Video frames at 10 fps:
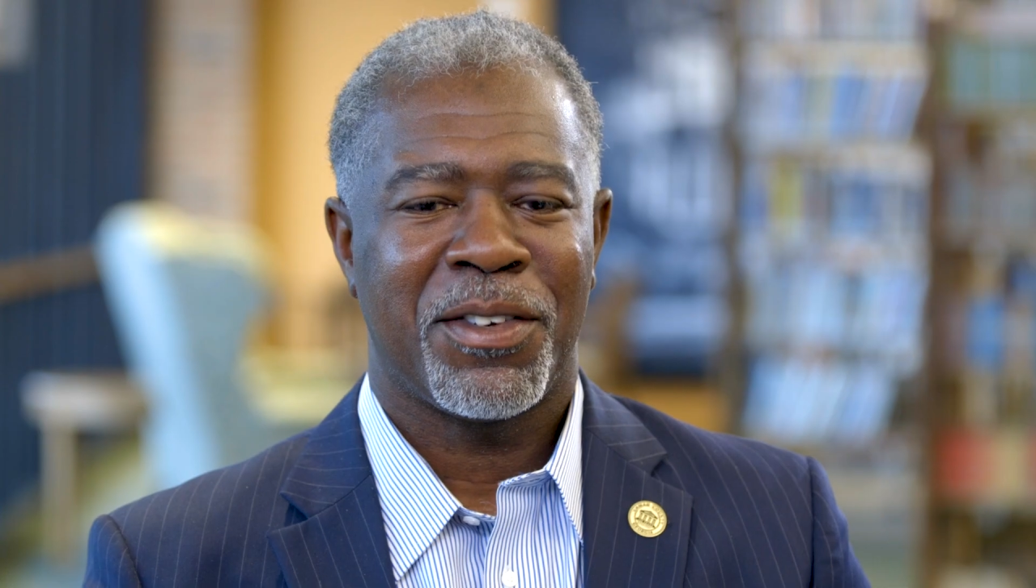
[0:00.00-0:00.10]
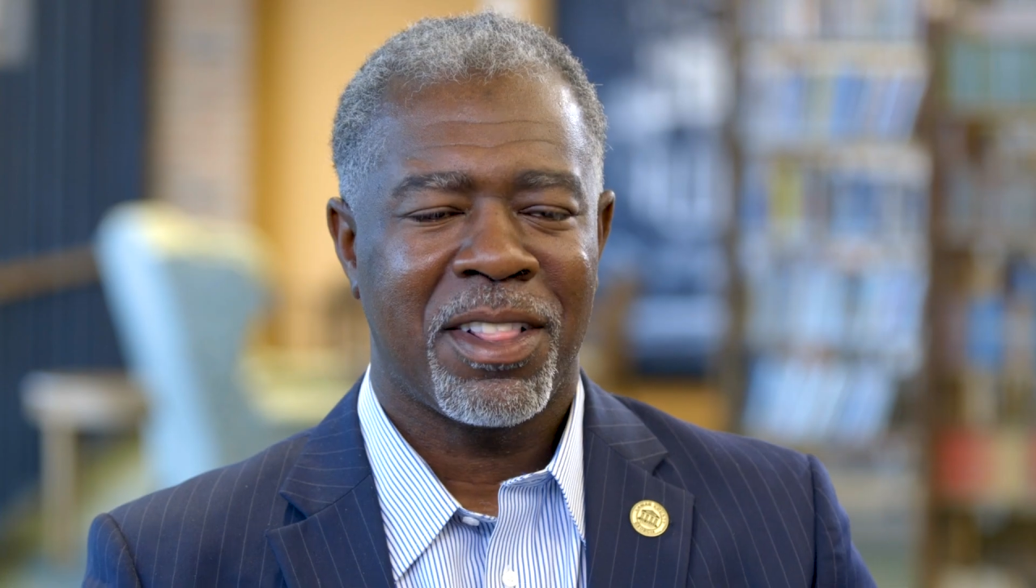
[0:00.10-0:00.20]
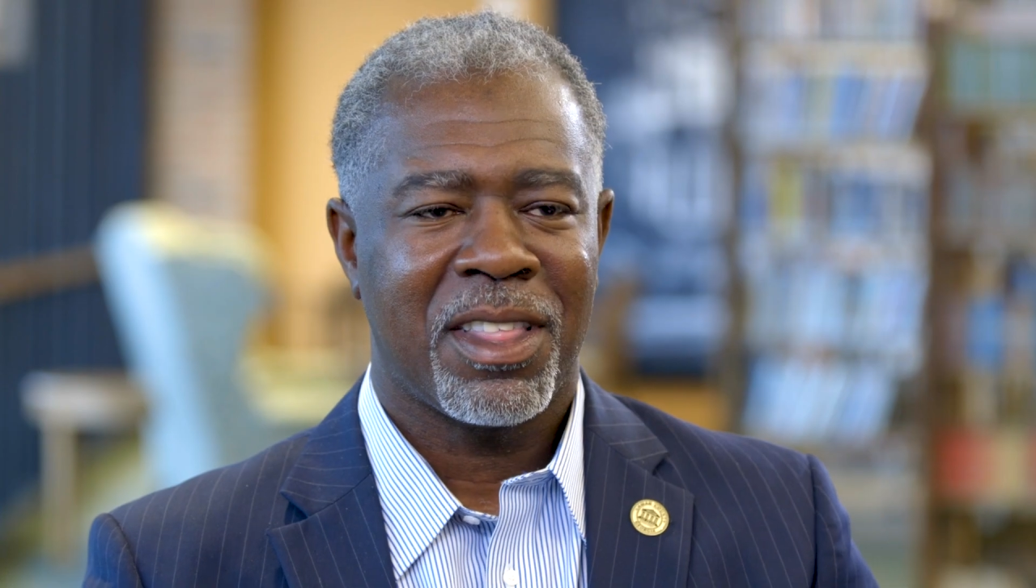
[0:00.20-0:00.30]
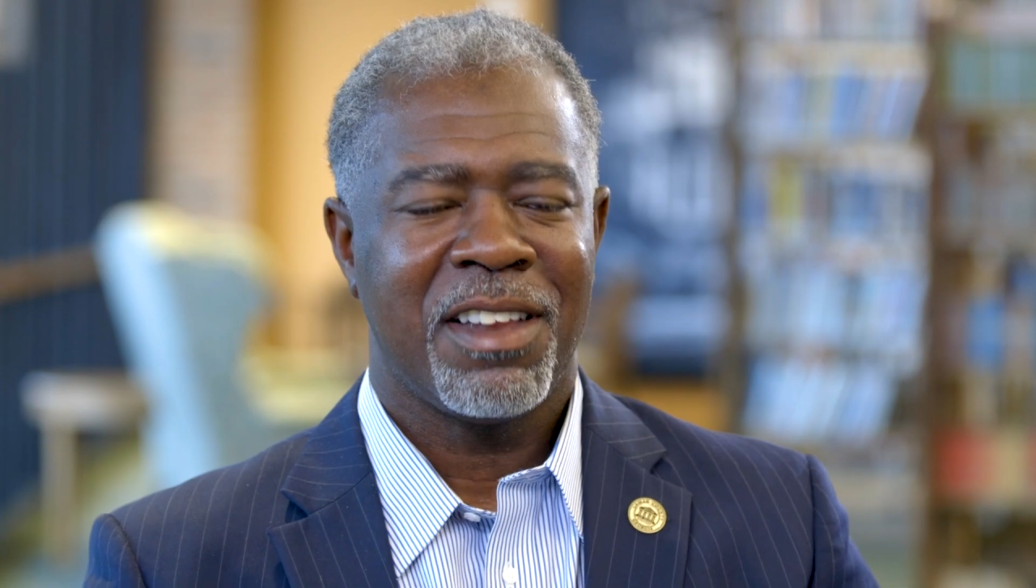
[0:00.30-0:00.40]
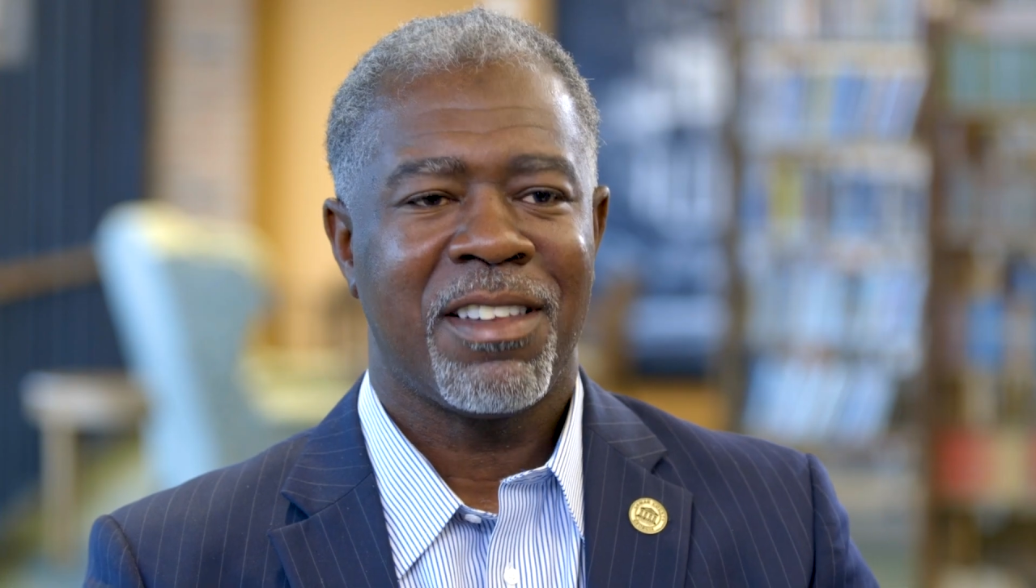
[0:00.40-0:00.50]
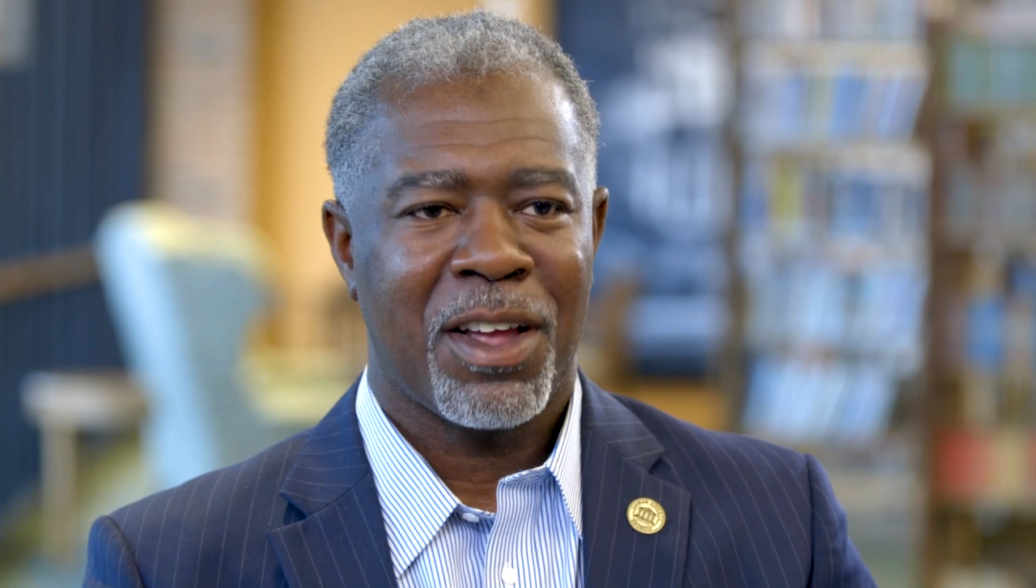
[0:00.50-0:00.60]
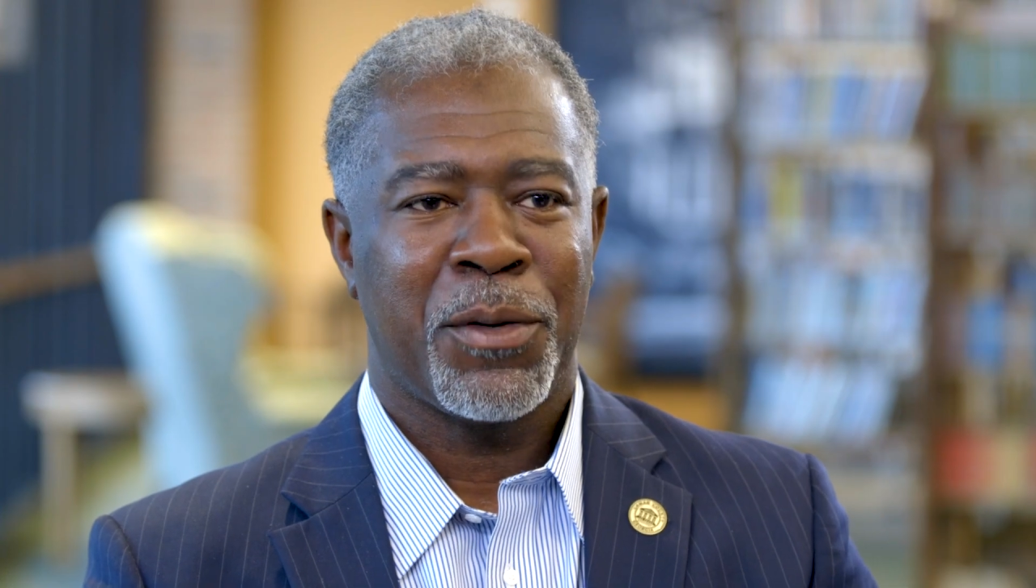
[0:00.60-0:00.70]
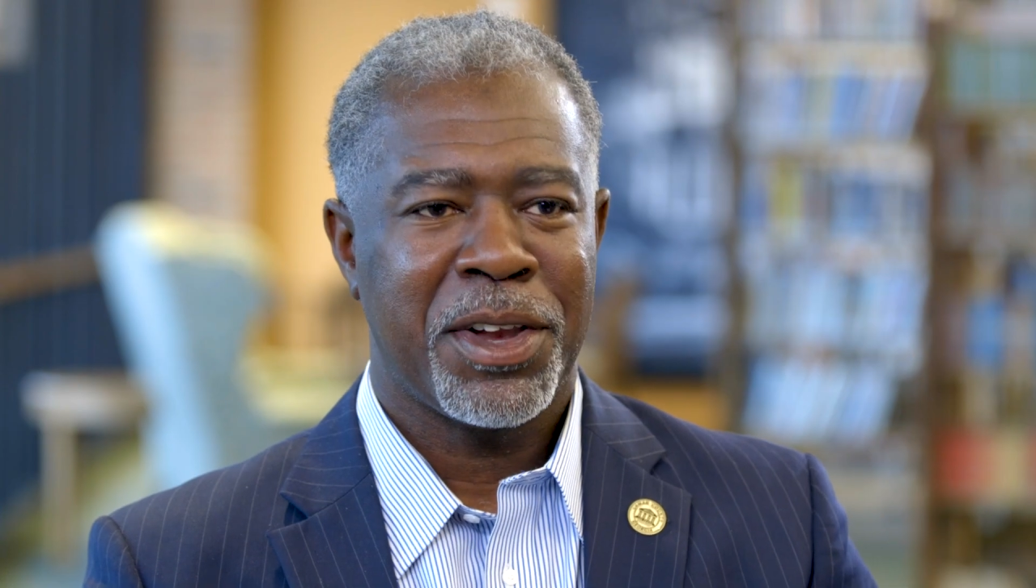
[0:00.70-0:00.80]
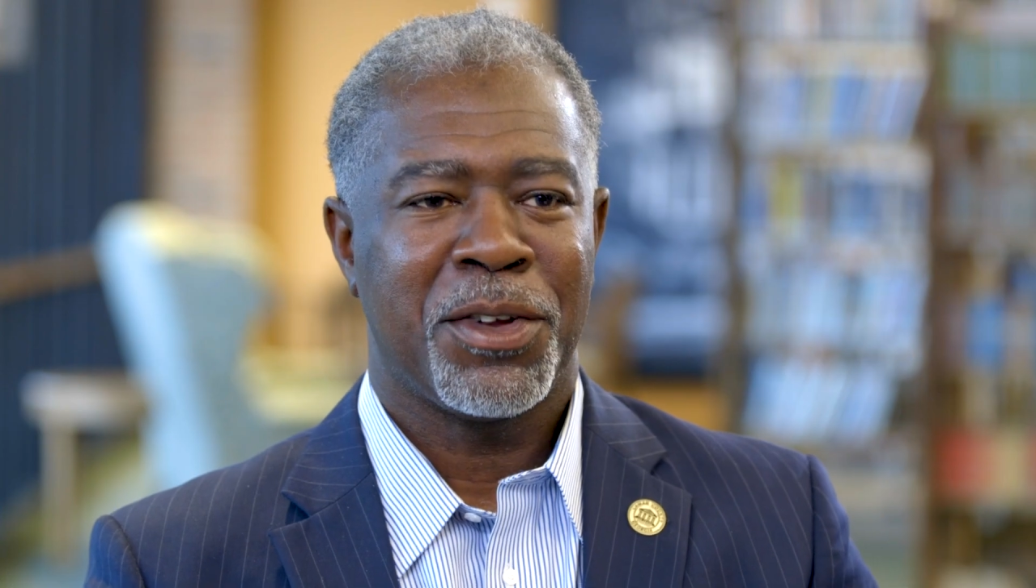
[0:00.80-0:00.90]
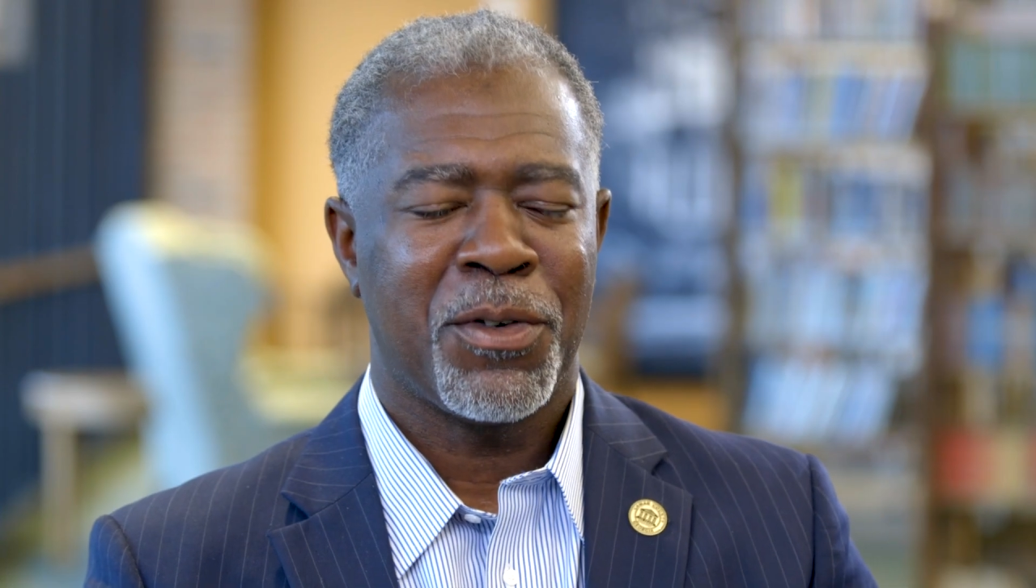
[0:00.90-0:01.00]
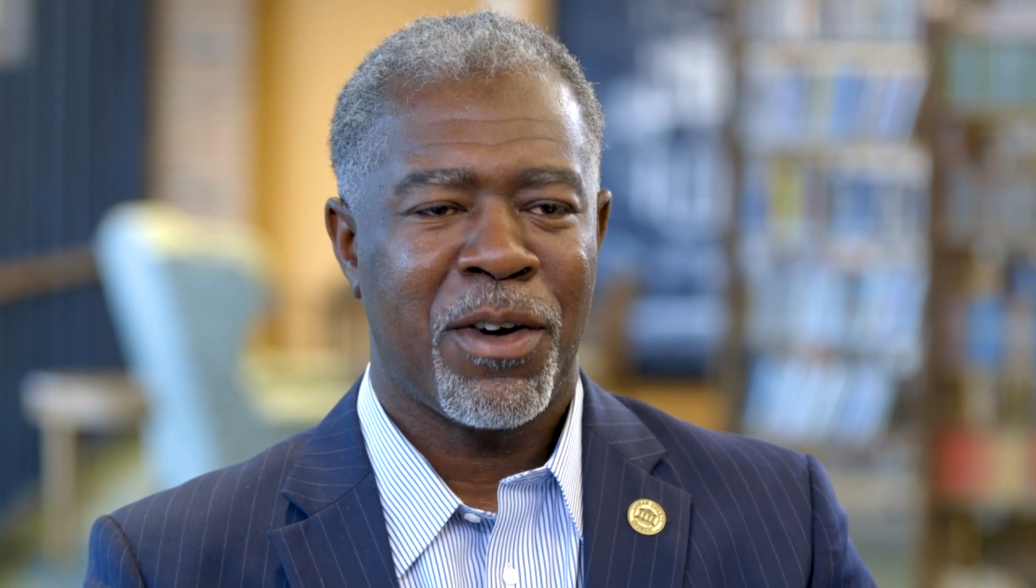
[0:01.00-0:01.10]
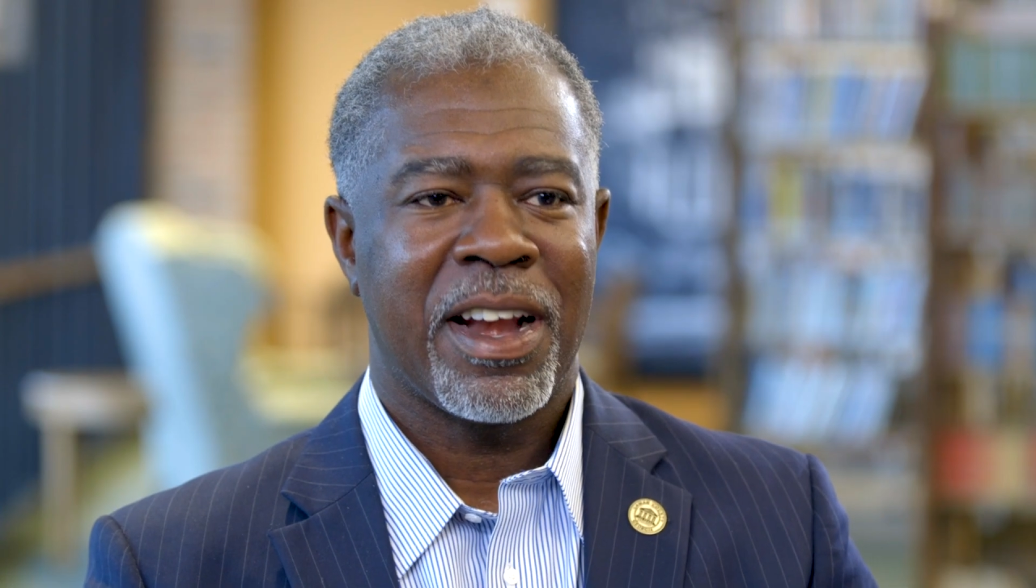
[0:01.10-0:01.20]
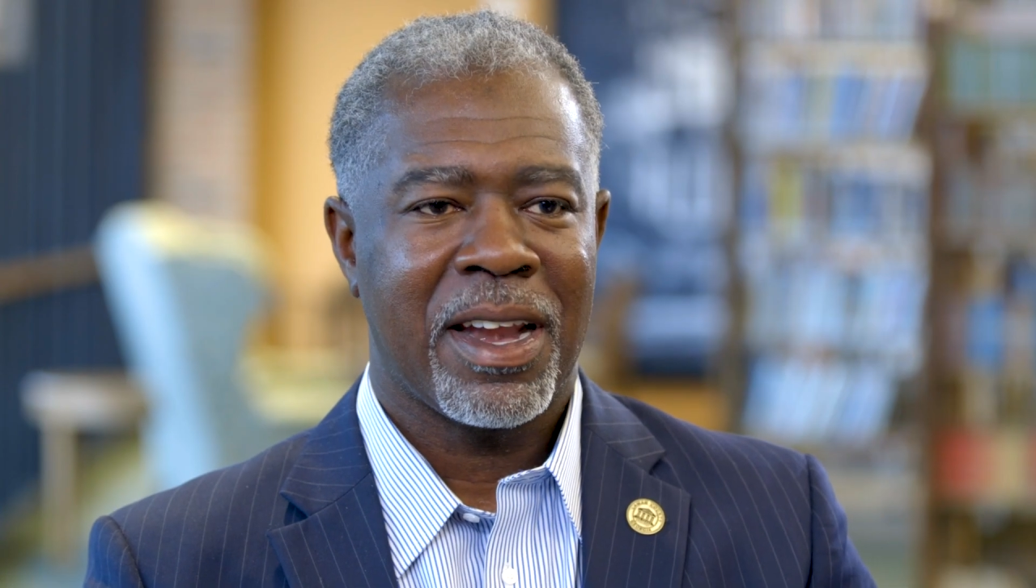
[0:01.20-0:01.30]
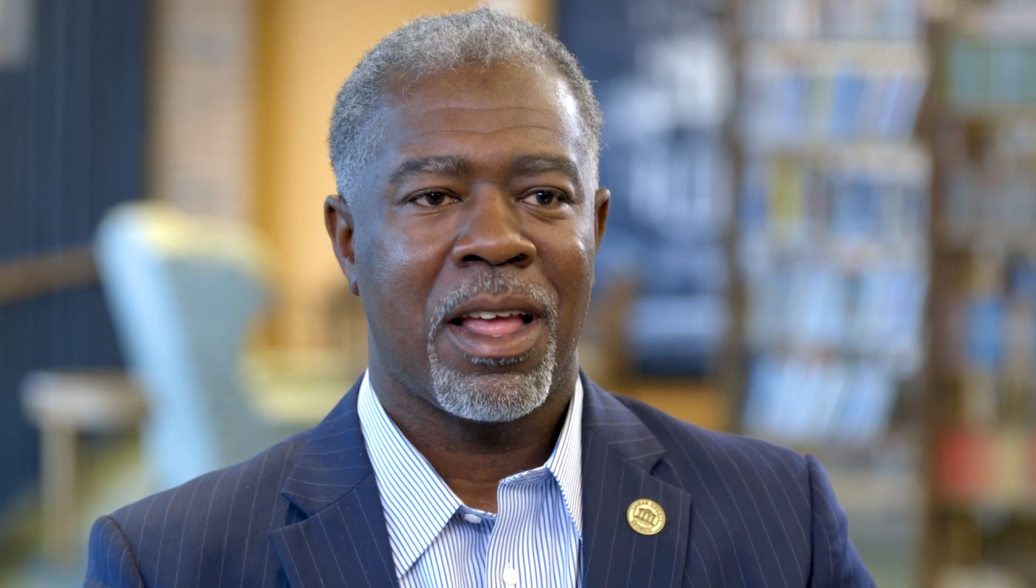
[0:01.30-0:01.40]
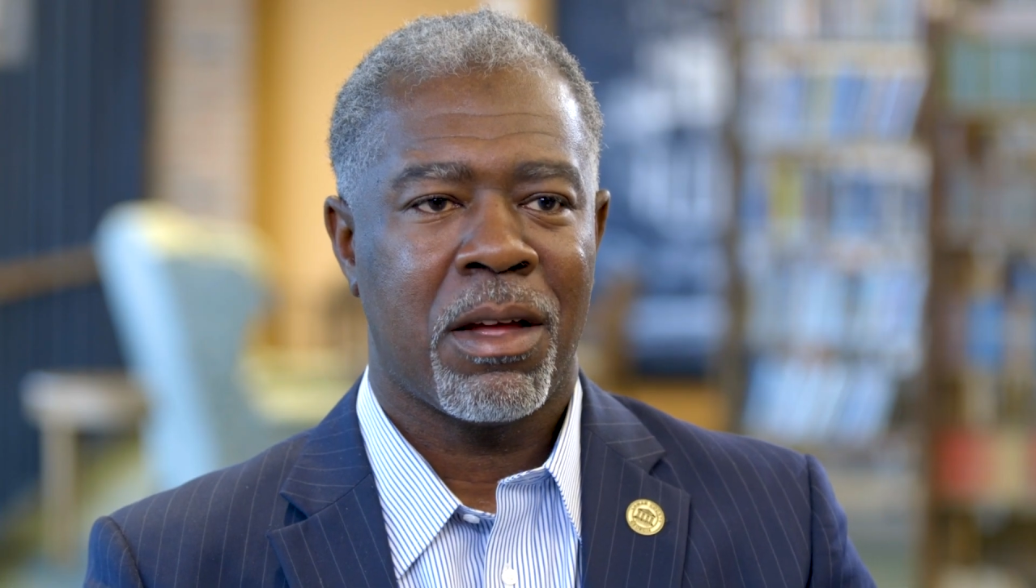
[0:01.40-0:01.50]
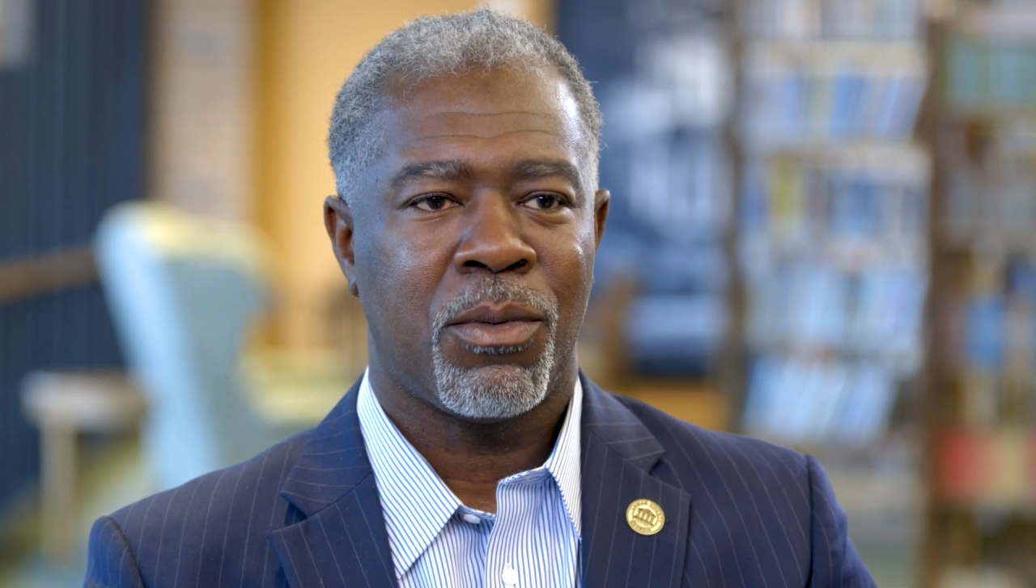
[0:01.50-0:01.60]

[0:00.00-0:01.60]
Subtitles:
The things that we do right now